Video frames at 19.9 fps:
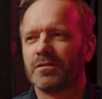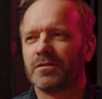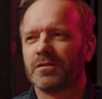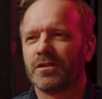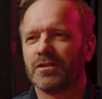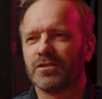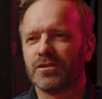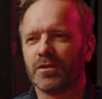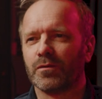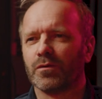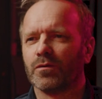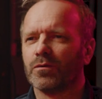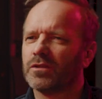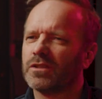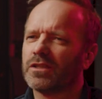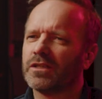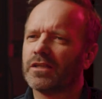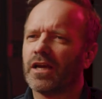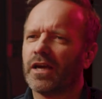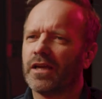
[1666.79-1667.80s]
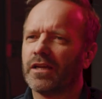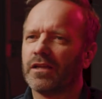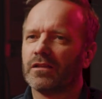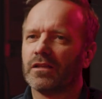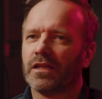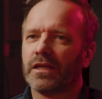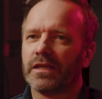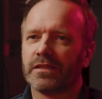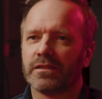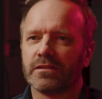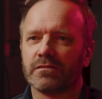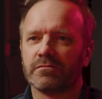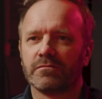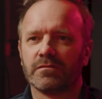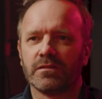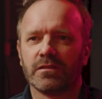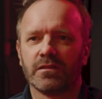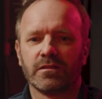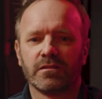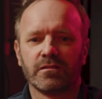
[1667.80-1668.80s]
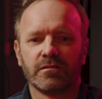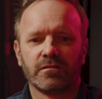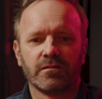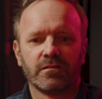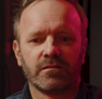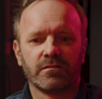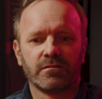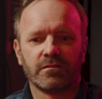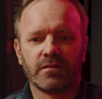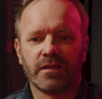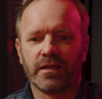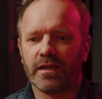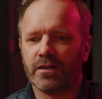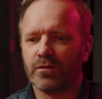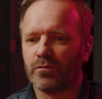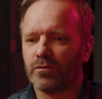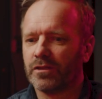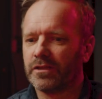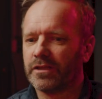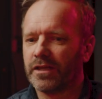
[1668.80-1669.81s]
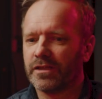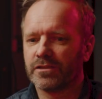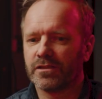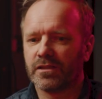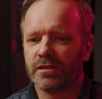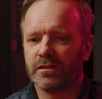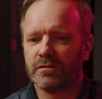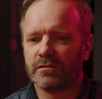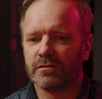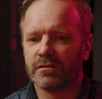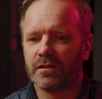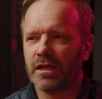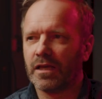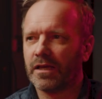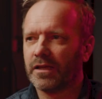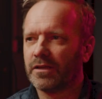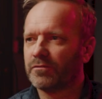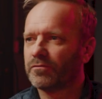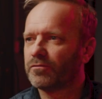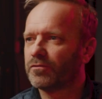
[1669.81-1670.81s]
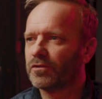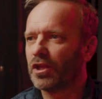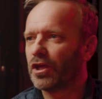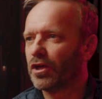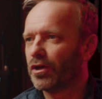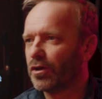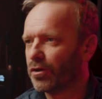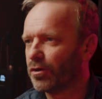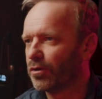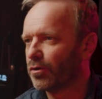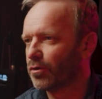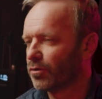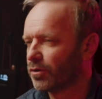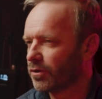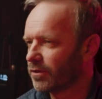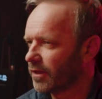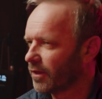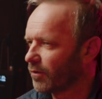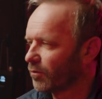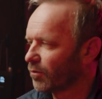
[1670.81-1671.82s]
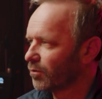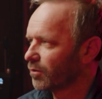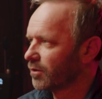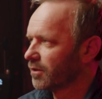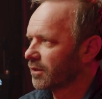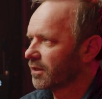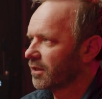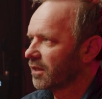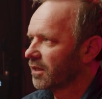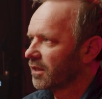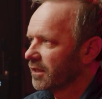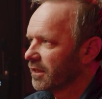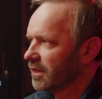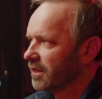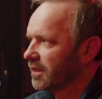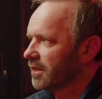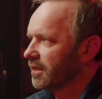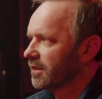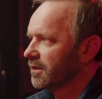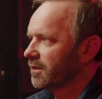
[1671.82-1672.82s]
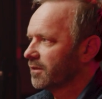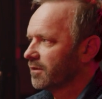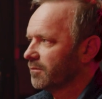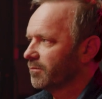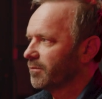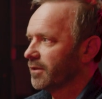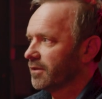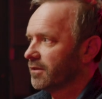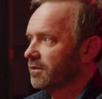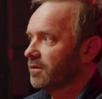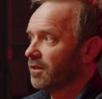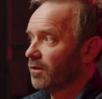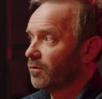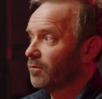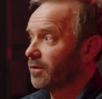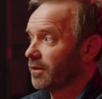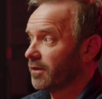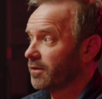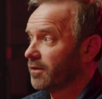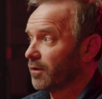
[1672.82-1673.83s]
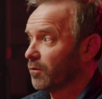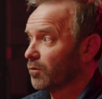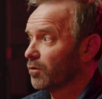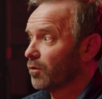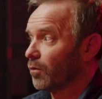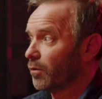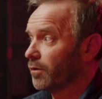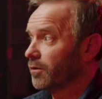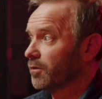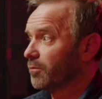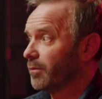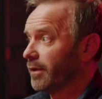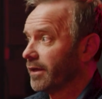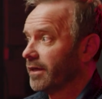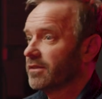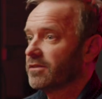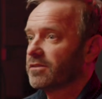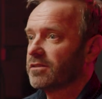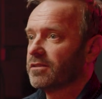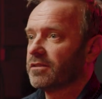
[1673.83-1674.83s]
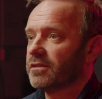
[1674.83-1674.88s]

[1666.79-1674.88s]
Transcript: Because they were really kind of like, they had a really nice line flow, and they were really clean, but that they were oil based.